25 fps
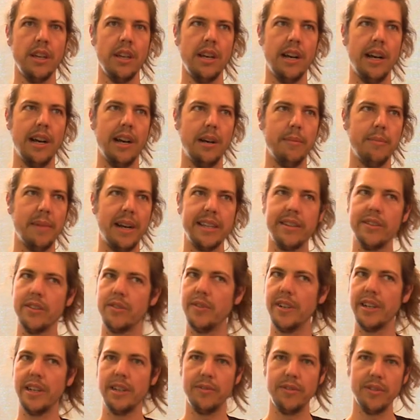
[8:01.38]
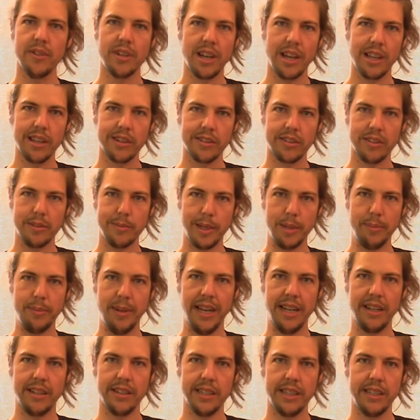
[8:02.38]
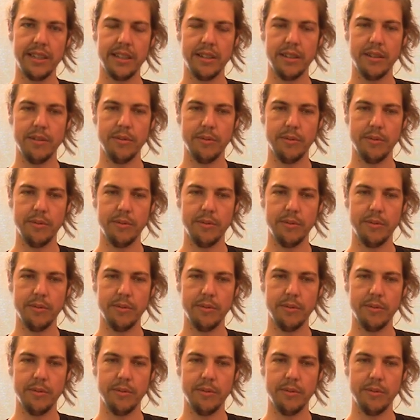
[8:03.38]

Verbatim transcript: Um, I use very few colors on my palette,